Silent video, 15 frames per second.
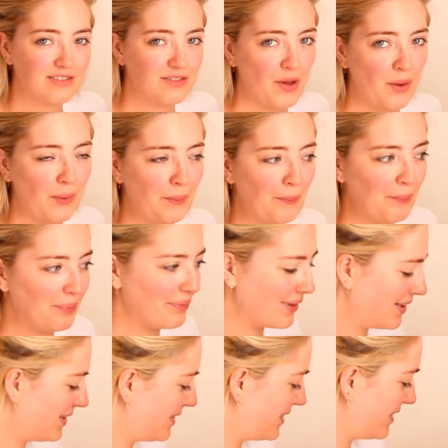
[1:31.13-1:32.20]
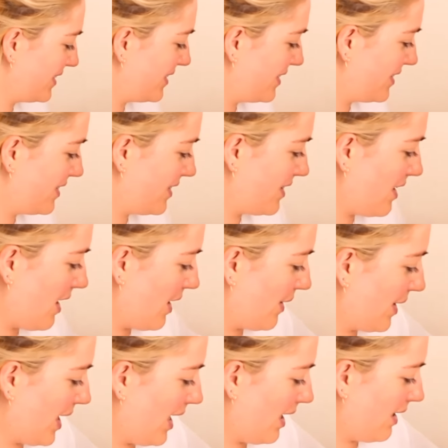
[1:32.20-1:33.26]
so.
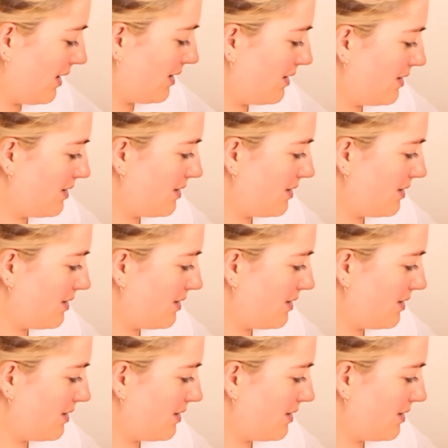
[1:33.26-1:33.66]
Okay,